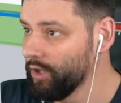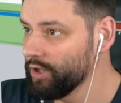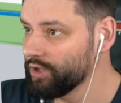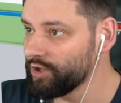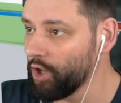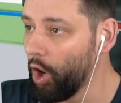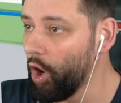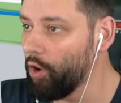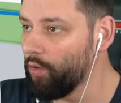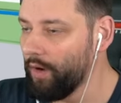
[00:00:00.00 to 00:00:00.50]

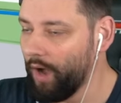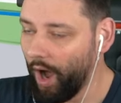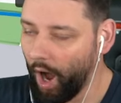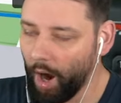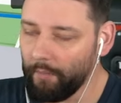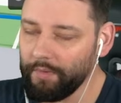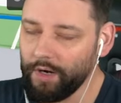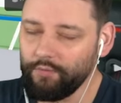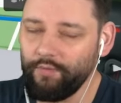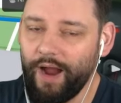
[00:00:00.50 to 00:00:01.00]
So
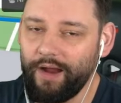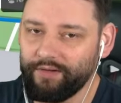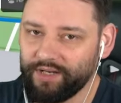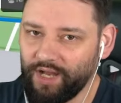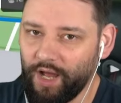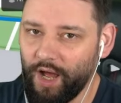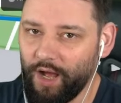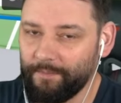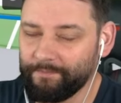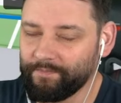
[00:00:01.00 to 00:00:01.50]
I'm gonna round
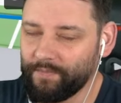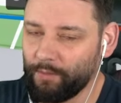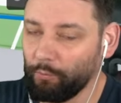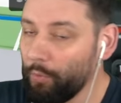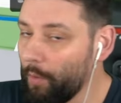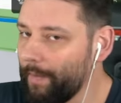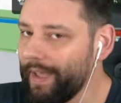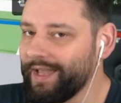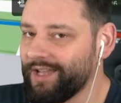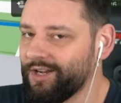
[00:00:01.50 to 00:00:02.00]
it up.
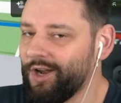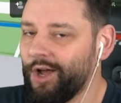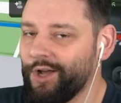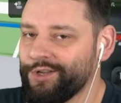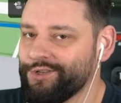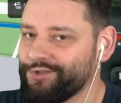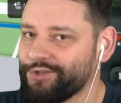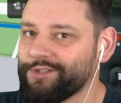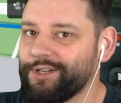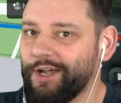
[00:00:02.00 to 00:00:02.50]
We're making
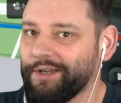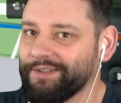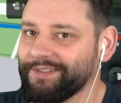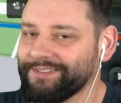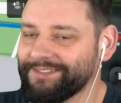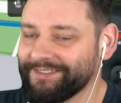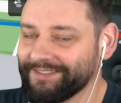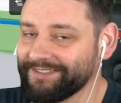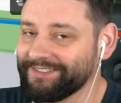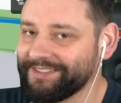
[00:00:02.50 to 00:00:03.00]
hundred
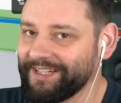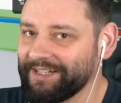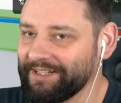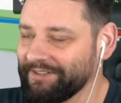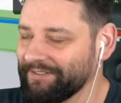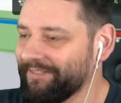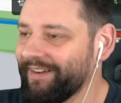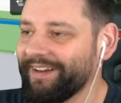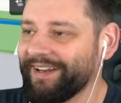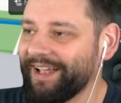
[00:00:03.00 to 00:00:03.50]
dollars a
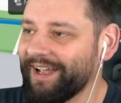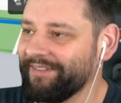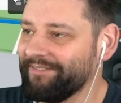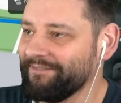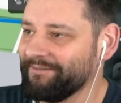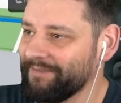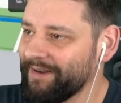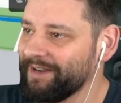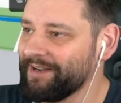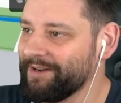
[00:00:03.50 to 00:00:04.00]
second right now.
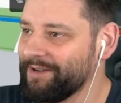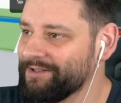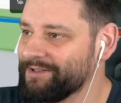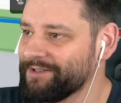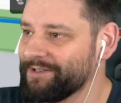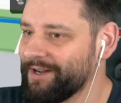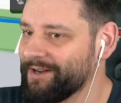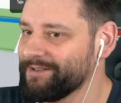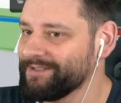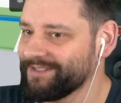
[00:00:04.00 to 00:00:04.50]
Making
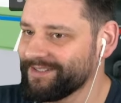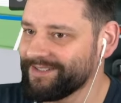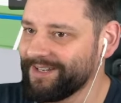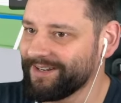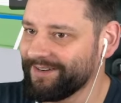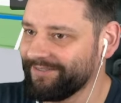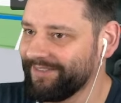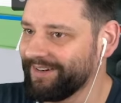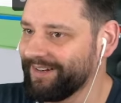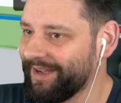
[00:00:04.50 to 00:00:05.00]
hundred dollars a
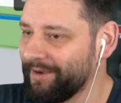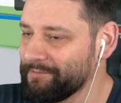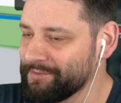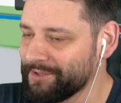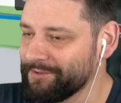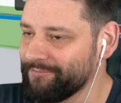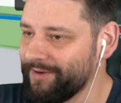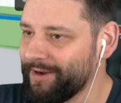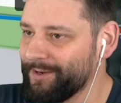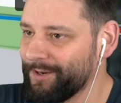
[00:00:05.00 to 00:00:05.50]
second right now. I'm just
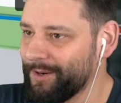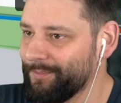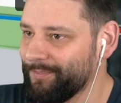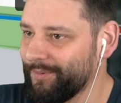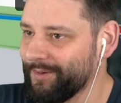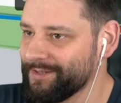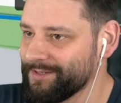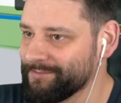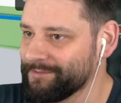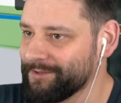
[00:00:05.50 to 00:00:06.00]
gonna round it up,
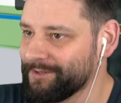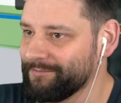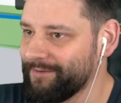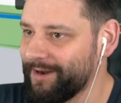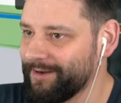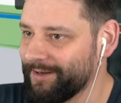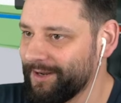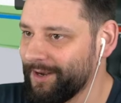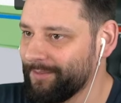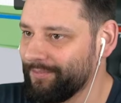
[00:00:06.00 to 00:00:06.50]
boys. I'm just gonna
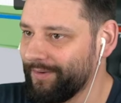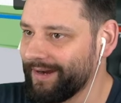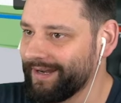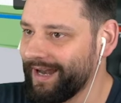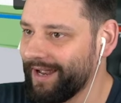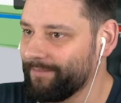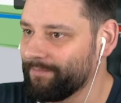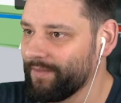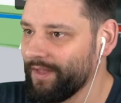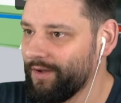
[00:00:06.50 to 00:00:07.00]
round it up right
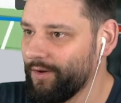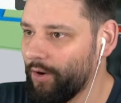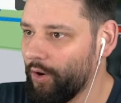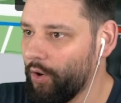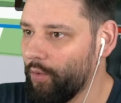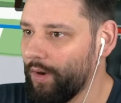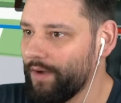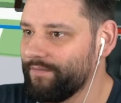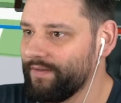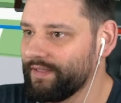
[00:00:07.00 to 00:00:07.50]
now.
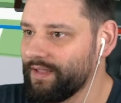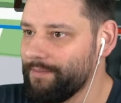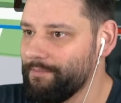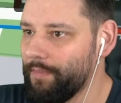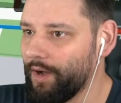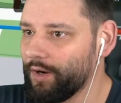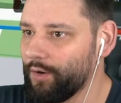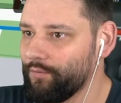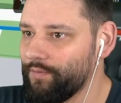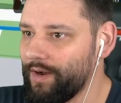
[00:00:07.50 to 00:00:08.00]
Oh, I think the
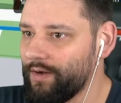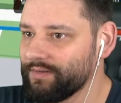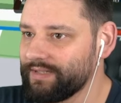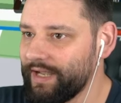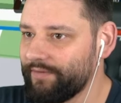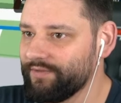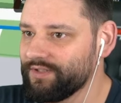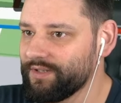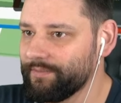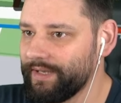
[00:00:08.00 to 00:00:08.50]
monorail's
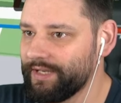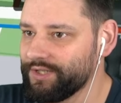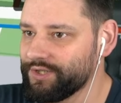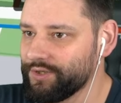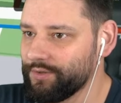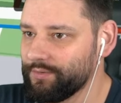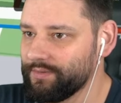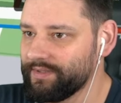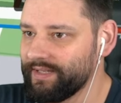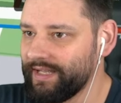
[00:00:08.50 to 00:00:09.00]
having some
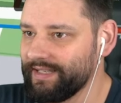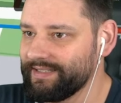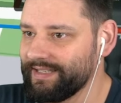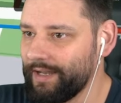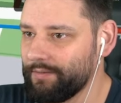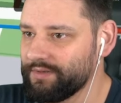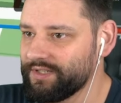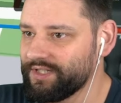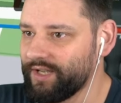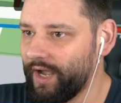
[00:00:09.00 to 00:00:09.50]
issues. It's
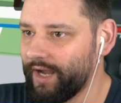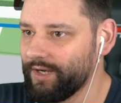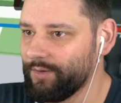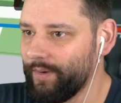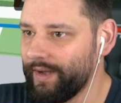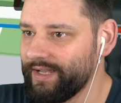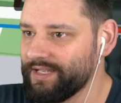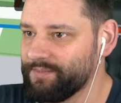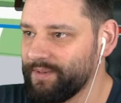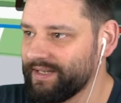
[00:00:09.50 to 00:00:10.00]
now
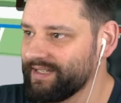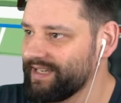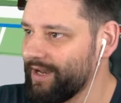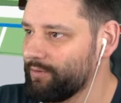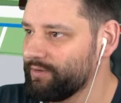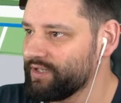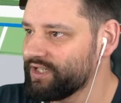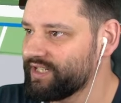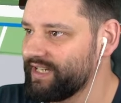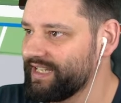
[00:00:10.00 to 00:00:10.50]
sideways, but it's
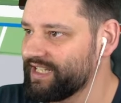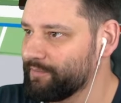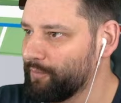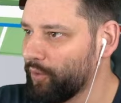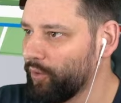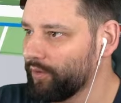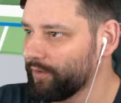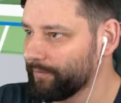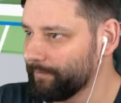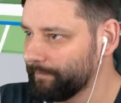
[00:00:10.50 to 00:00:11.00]
now just
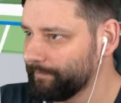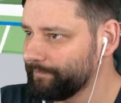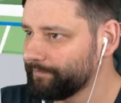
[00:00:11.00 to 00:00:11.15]
despawned.